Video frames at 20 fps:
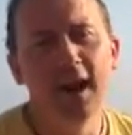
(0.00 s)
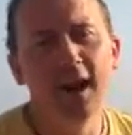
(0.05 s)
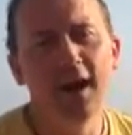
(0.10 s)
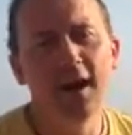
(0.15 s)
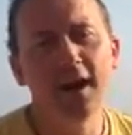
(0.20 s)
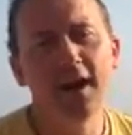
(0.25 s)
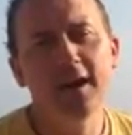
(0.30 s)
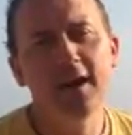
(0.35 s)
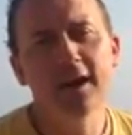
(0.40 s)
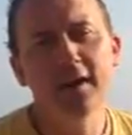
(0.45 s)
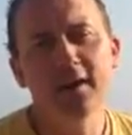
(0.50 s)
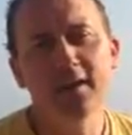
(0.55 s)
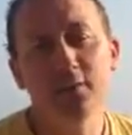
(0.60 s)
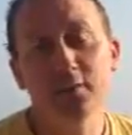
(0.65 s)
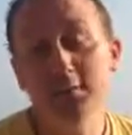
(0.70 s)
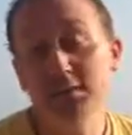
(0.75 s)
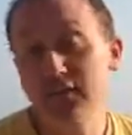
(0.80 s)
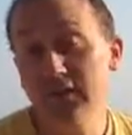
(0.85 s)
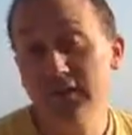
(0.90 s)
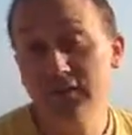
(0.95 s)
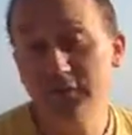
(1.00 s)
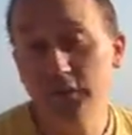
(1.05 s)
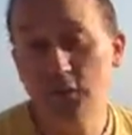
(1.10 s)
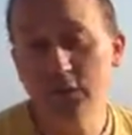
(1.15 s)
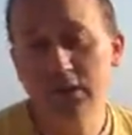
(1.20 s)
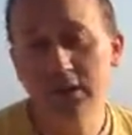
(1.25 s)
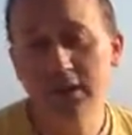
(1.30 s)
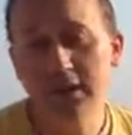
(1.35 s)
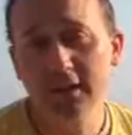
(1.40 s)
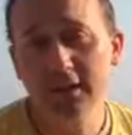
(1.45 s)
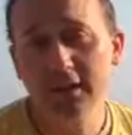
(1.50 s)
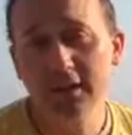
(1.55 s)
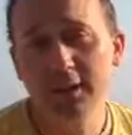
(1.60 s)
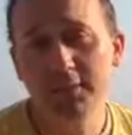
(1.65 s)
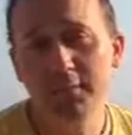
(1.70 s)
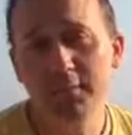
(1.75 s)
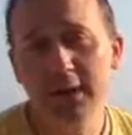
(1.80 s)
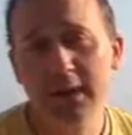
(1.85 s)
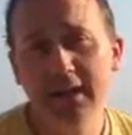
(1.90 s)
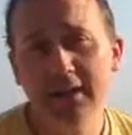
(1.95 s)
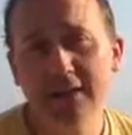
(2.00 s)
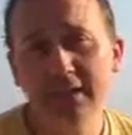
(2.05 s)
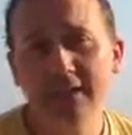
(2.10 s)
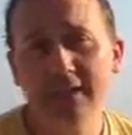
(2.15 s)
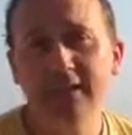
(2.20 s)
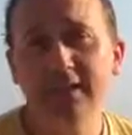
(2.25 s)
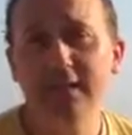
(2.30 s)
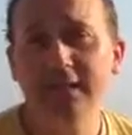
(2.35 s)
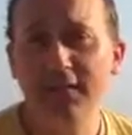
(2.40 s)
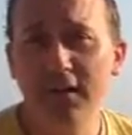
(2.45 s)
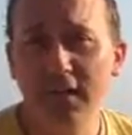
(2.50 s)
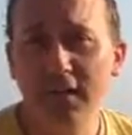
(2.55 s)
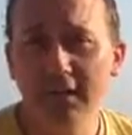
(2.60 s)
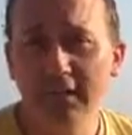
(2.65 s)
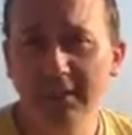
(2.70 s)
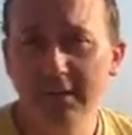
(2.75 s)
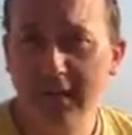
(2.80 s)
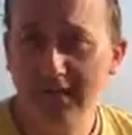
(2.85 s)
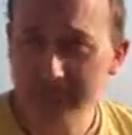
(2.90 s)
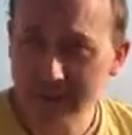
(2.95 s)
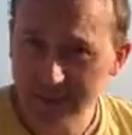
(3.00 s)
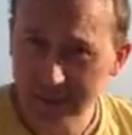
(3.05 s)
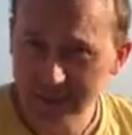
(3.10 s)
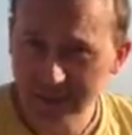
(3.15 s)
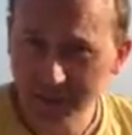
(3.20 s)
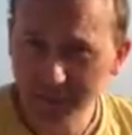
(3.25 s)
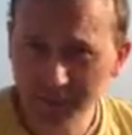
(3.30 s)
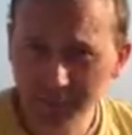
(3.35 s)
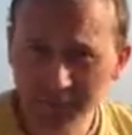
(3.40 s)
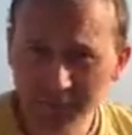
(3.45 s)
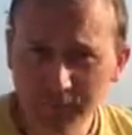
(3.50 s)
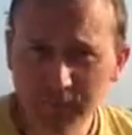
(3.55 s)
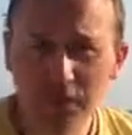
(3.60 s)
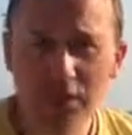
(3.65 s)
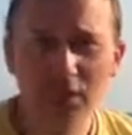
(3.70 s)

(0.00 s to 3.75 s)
I was very fortunate. I met Stefania Tardino,